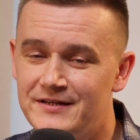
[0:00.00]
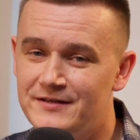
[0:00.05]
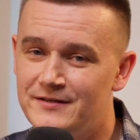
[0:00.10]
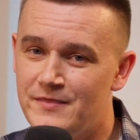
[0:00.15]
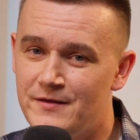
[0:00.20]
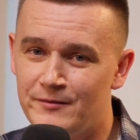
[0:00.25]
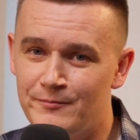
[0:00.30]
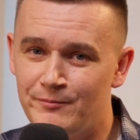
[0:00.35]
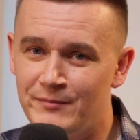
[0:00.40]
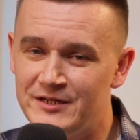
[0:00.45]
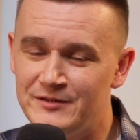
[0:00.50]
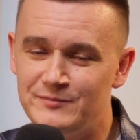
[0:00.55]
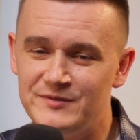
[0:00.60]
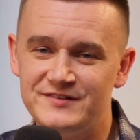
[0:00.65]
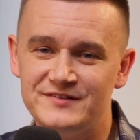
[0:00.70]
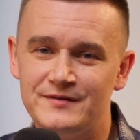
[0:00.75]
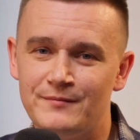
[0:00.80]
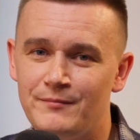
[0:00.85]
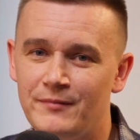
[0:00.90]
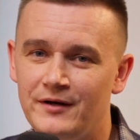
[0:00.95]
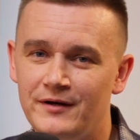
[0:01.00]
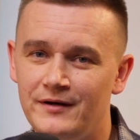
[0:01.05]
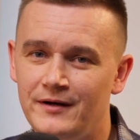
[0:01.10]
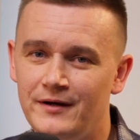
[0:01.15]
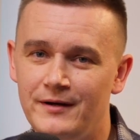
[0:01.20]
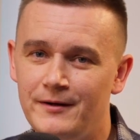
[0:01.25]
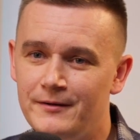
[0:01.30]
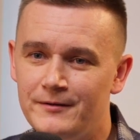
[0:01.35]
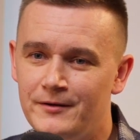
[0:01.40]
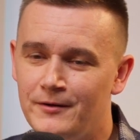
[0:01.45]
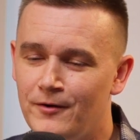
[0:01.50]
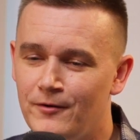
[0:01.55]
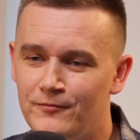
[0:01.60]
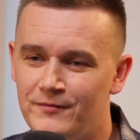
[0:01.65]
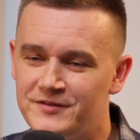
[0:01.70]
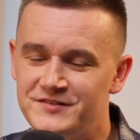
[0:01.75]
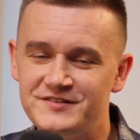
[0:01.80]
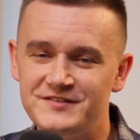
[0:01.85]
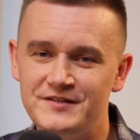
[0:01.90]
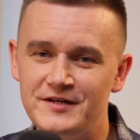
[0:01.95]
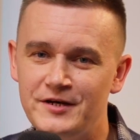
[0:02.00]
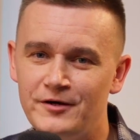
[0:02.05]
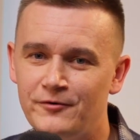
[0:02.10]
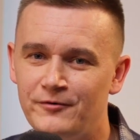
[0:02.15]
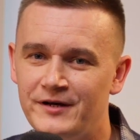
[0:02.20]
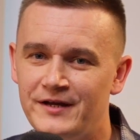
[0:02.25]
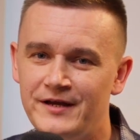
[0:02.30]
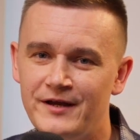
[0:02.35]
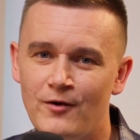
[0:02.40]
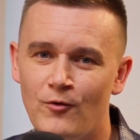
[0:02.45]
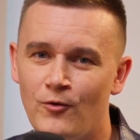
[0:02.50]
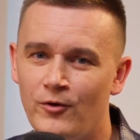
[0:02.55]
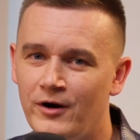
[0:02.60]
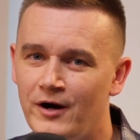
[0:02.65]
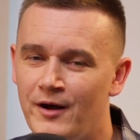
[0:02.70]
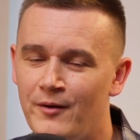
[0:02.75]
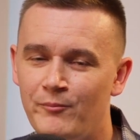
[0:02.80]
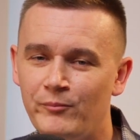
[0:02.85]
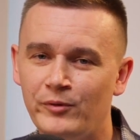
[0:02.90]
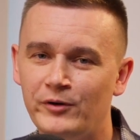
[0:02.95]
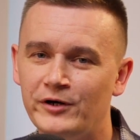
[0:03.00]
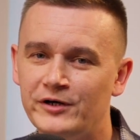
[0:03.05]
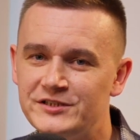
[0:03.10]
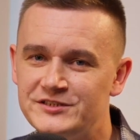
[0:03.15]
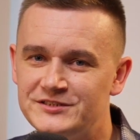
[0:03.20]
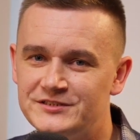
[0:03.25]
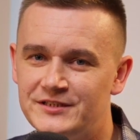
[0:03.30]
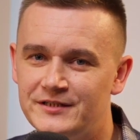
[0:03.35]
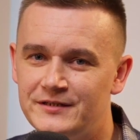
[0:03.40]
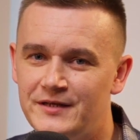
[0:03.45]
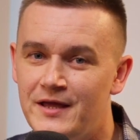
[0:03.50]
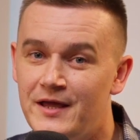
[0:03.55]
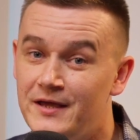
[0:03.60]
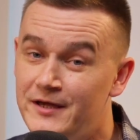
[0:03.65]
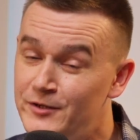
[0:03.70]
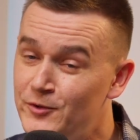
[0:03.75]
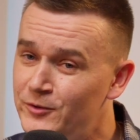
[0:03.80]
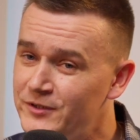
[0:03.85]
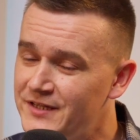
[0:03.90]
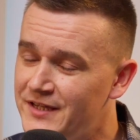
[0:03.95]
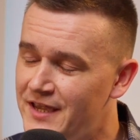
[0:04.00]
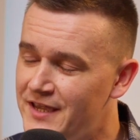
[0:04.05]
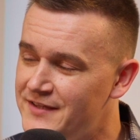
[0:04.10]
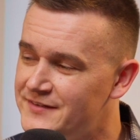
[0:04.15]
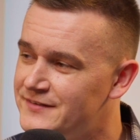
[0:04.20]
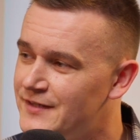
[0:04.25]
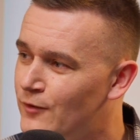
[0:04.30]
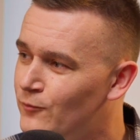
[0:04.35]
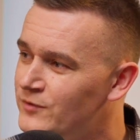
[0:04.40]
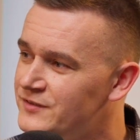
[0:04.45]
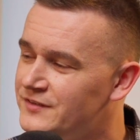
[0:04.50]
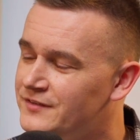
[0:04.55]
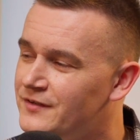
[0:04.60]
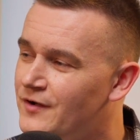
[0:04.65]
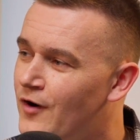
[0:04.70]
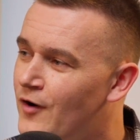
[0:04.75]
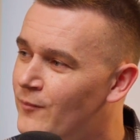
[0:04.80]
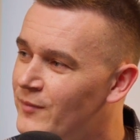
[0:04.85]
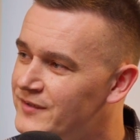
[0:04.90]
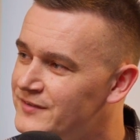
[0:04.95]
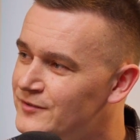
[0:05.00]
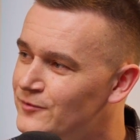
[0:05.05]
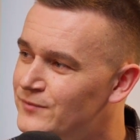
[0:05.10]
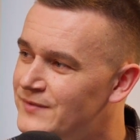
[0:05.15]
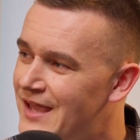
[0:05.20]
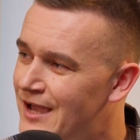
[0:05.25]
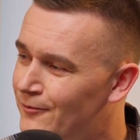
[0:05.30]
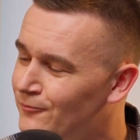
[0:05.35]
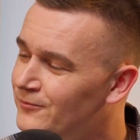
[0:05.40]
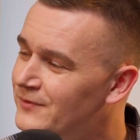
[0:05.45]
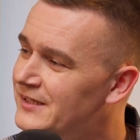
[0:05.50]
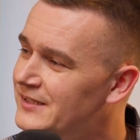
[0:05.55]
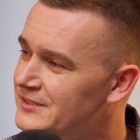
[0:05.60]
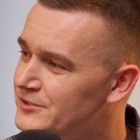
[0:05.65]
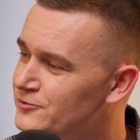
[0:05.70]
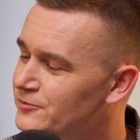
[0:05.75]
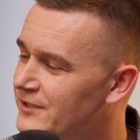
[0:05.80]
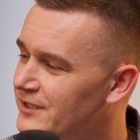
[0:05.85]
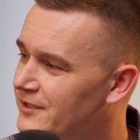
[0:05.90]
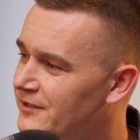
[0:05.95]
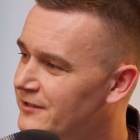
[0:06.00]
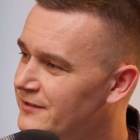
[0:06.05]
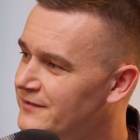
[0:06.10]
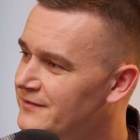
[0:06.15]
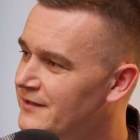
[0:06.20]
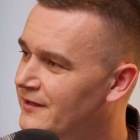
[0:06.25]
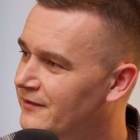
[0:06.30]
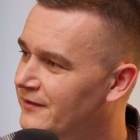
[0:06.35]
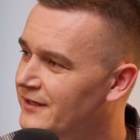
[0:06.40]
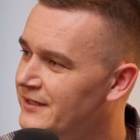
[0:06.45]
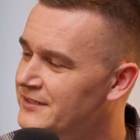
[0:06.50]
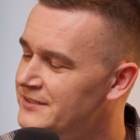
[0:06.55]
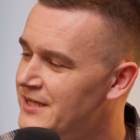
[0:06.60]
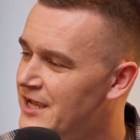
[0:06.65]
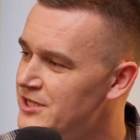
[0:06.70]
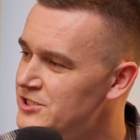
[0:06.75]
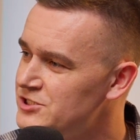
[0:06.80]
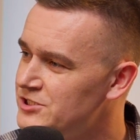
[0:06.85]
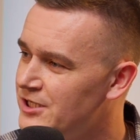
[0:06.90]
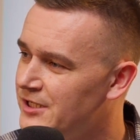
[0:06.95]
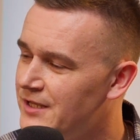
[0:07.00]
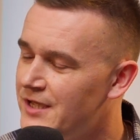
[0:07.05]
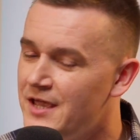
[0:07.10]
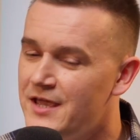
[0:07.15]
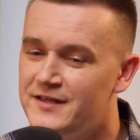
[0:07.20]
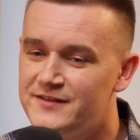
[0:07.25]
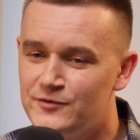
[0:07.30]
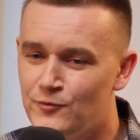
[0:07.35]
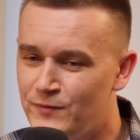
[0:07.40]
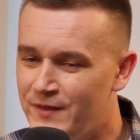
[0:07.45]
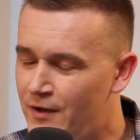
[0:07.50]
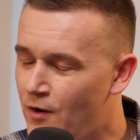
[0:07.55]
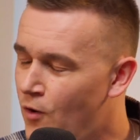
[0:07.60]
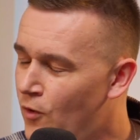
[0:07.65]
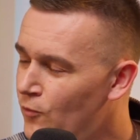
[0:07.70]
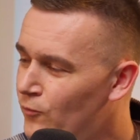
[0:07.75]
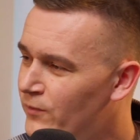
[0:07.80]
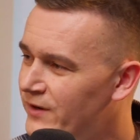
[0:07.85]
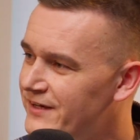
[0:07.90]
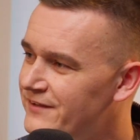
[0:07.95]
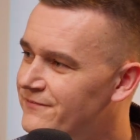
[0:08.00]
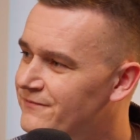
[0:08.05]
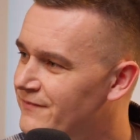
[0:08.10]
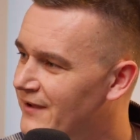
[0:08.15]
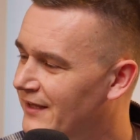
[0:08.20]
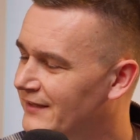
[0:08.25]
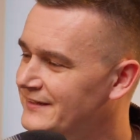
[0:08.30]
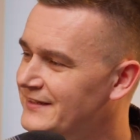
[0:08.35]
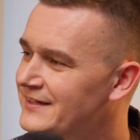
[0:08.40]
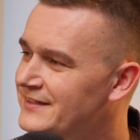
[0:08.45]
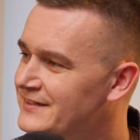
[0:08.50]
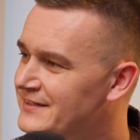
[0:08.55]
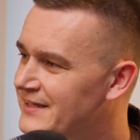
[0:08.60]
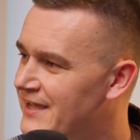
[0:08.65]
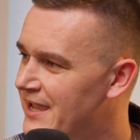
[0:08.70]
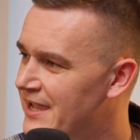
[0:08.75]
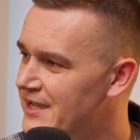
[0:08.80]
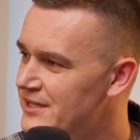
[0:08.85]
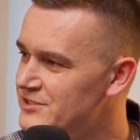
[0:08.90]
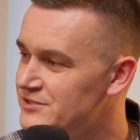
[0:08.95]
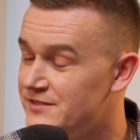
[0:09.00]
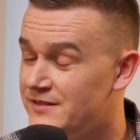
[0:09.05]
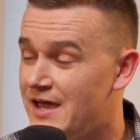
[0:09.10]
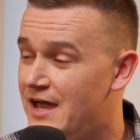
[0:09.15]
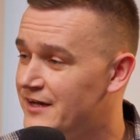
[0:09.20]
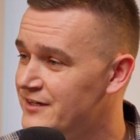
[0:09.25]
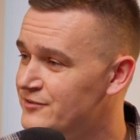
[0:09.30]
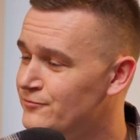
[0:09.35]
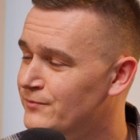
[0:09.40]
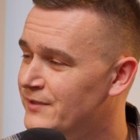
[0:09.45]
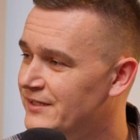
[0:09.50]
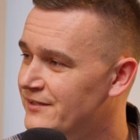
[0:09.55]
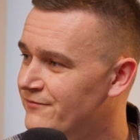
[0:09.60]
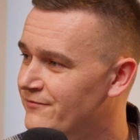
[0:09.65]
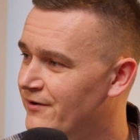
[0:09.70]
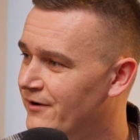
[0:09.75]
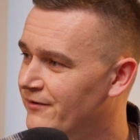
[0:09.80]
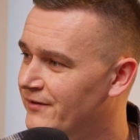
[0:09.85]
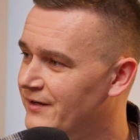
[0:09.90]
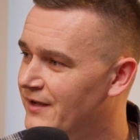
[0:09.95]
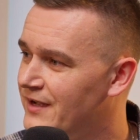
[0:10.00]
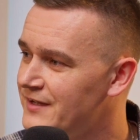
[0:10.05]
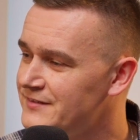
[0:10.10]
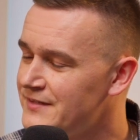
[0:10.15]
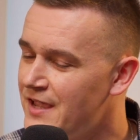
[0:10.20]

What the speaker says: There might be some, a scenery or a person. In your case, that was a comma. So that really triggered their attention. So they already felt engaged. That is really very nice.